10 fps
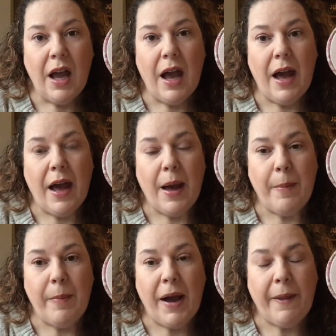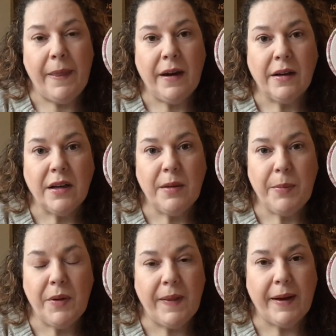And then I'm going to
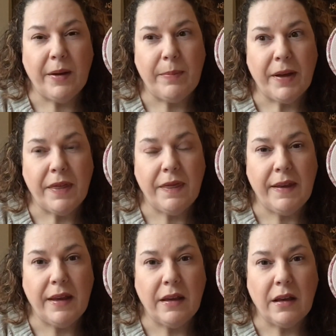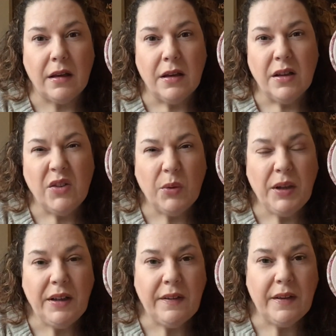put that up, I think,
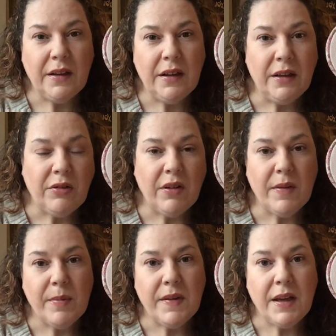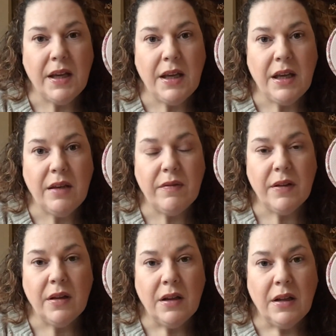23rd, Christmas Eve.
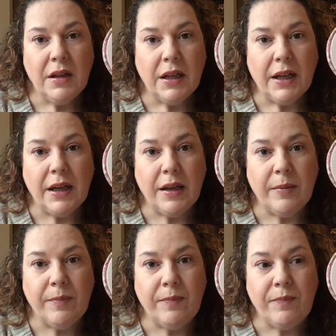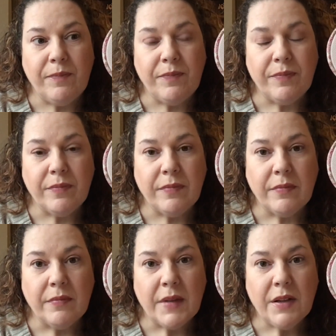
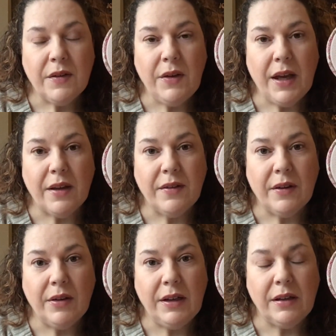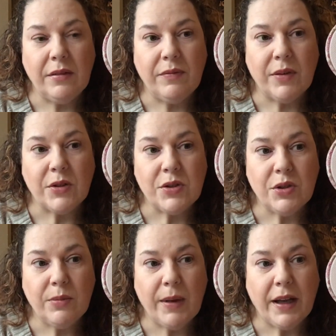So yeah, so a little
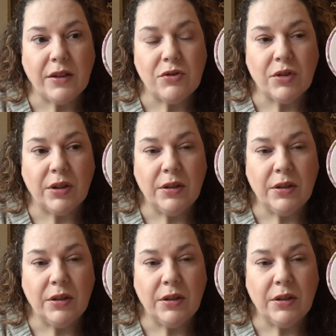Flosstube extra.